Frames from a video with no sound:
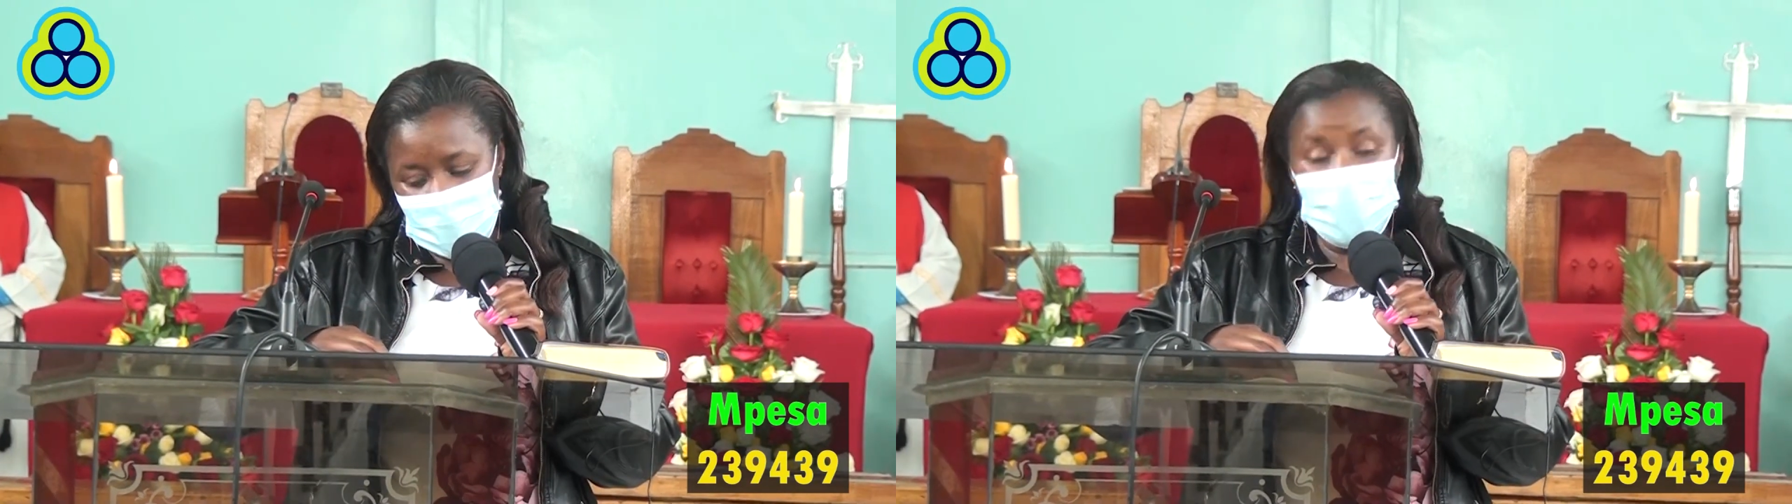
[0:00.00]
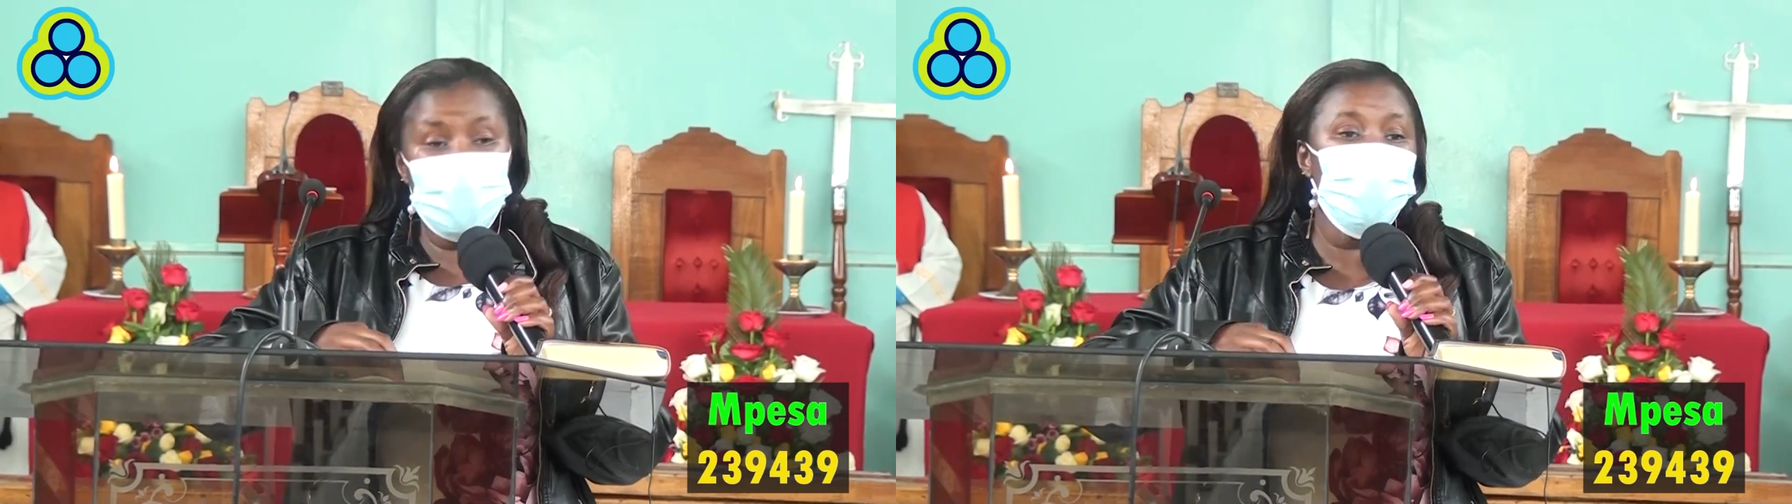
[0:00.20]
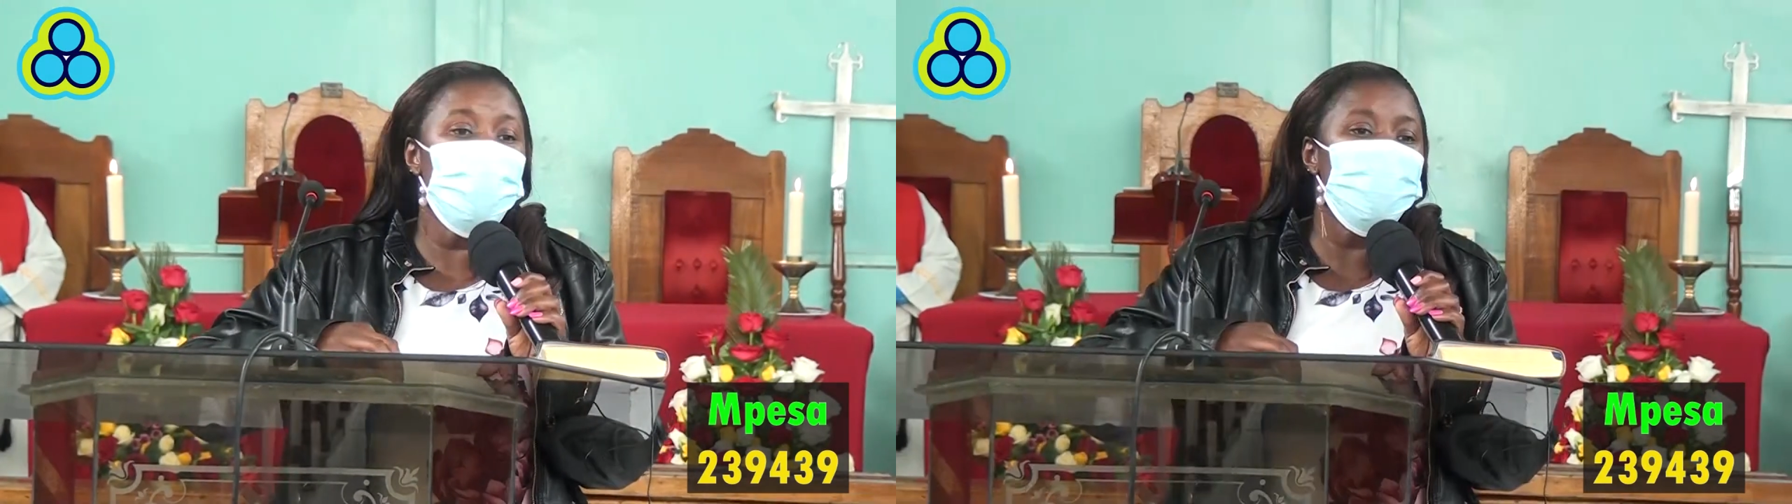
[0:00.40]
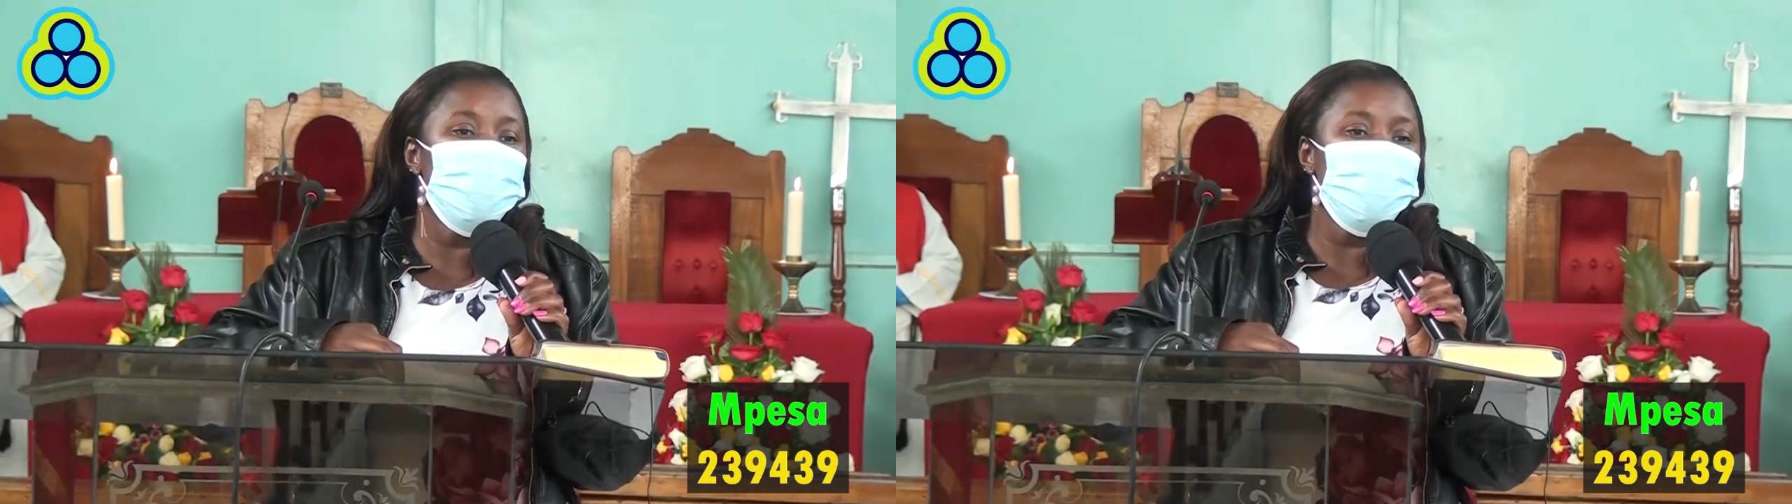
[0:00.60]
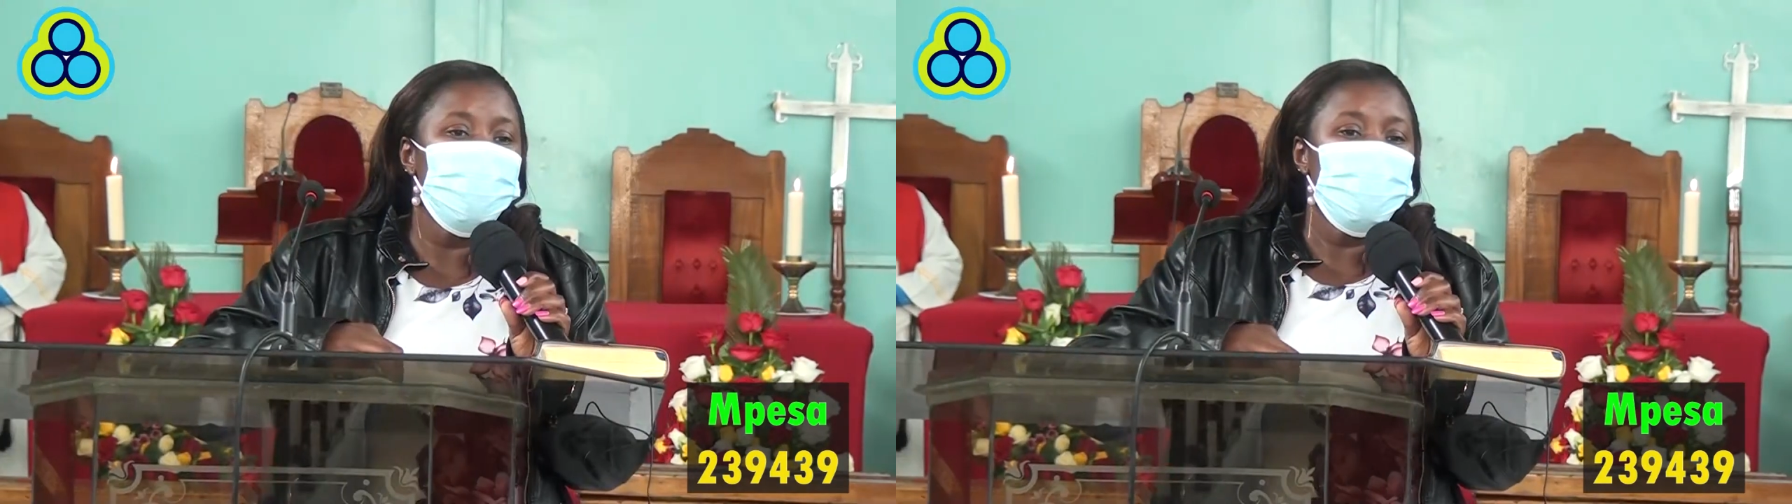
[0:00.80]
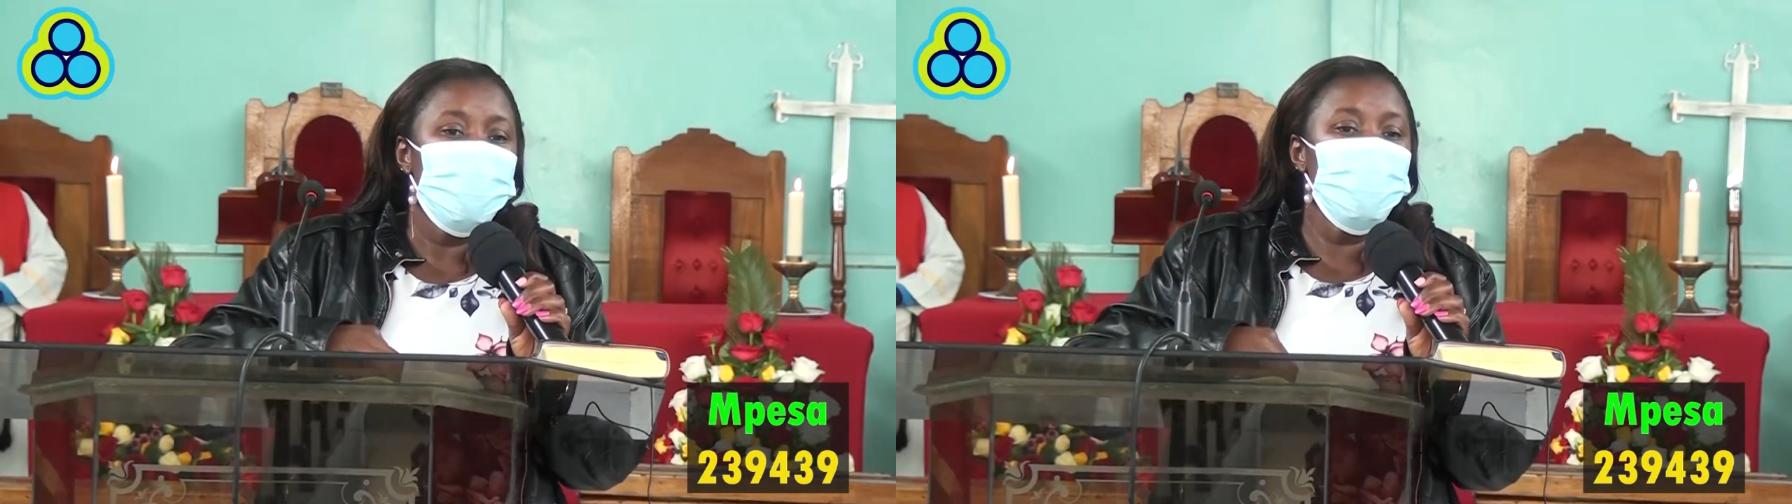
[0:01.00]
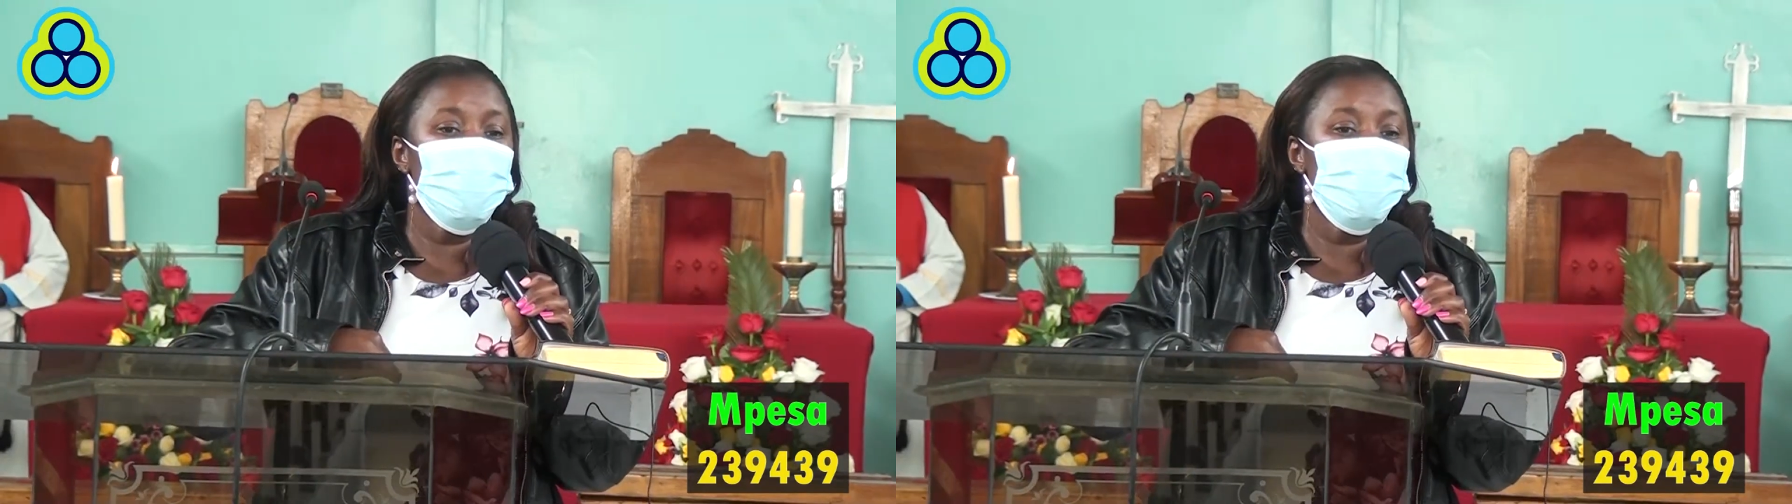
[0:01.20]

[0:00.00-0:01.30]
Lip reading: because he